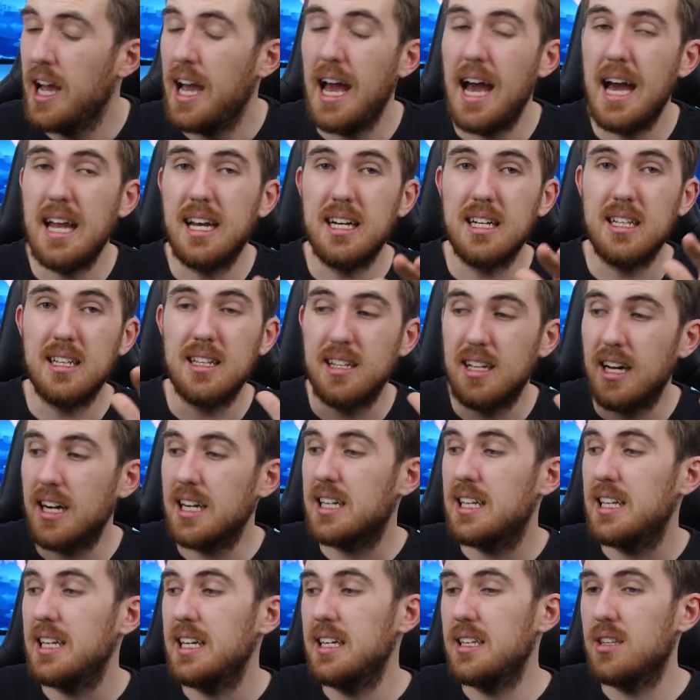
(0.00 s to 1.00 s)
And
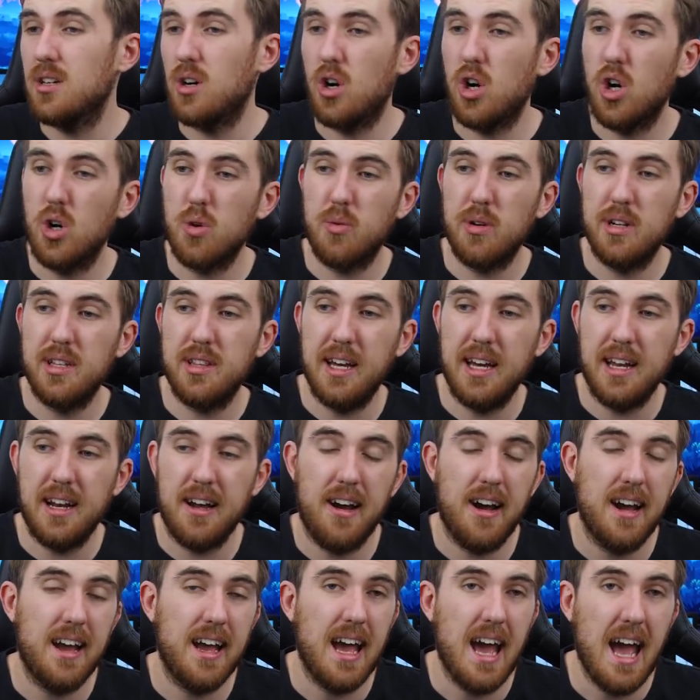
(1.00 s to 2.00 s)
luckily the hardware that
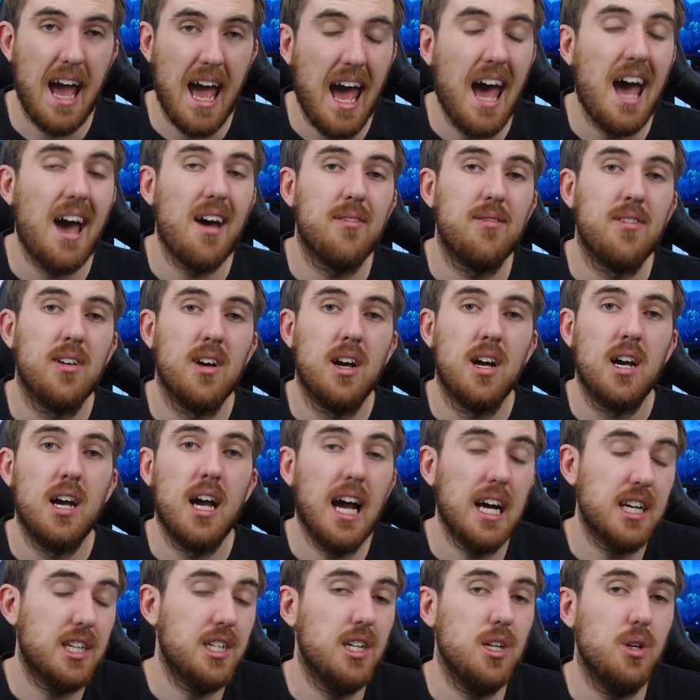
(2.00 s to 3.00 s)
I have
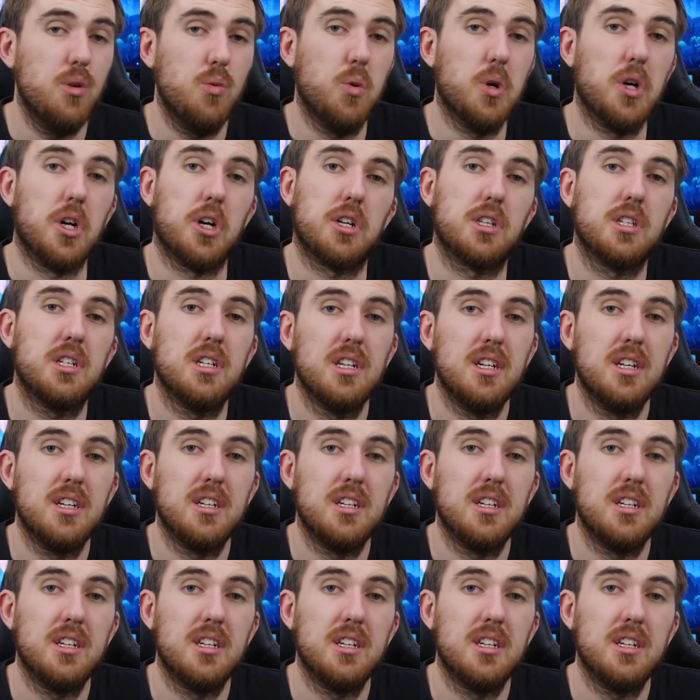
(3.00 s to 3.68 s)
actually worked.